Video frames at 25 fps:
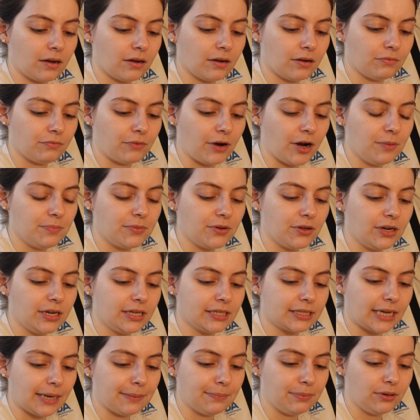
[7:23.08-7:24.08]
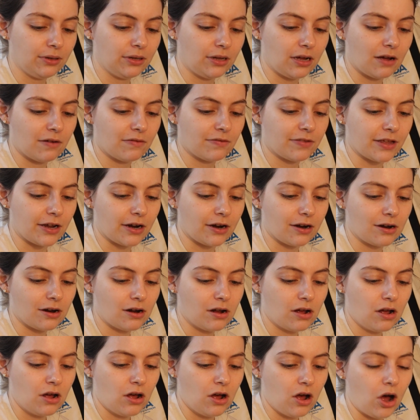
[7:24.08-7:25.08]
Rare Beauty sample of
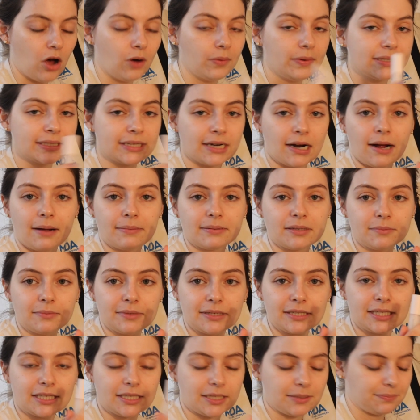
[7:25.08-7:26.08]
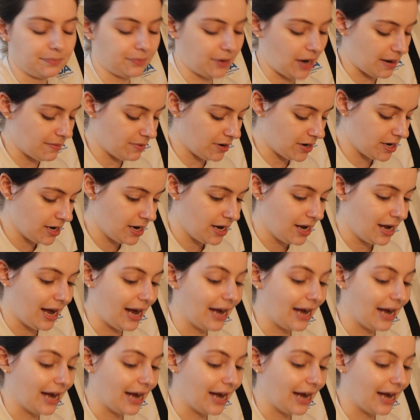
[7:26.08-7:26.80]
their Always an Optimist primer.